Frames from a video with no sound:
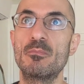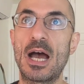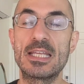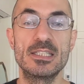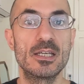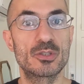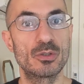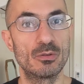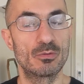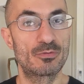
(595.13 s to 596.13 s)
idea
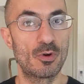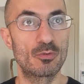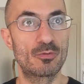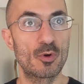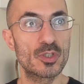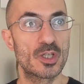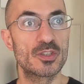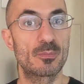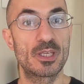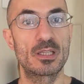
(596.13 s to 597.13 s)
to focus on
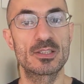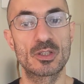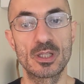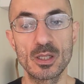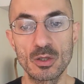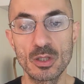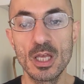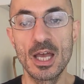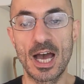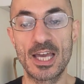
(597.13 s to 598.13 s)
something less clinical,
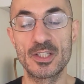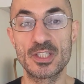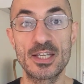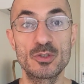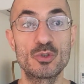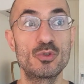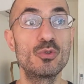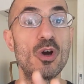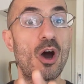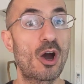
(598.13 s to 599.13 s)
I decided to
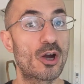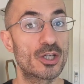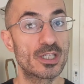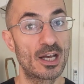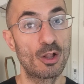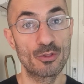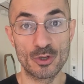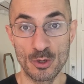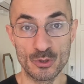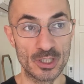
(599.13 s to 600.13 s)
do heart health
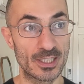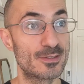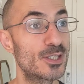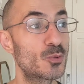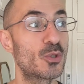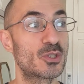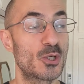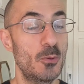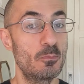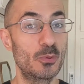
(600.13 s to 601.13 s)
coaching. And this was
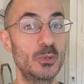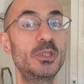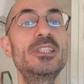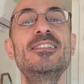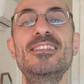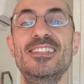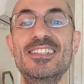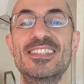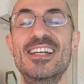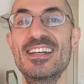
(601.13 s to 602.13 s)

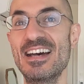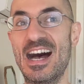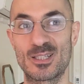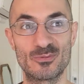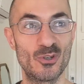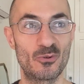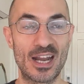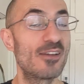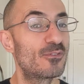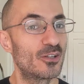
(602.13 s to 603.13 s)
completely out of nowhere.
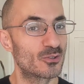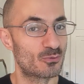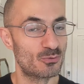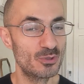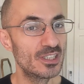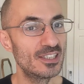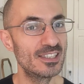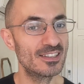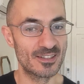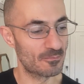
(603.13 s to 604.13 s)
I felt
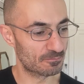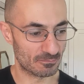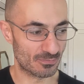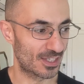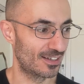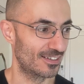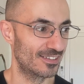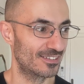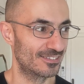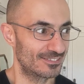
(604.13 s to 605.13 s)
really
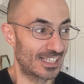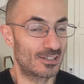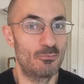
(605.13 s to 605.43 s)
like,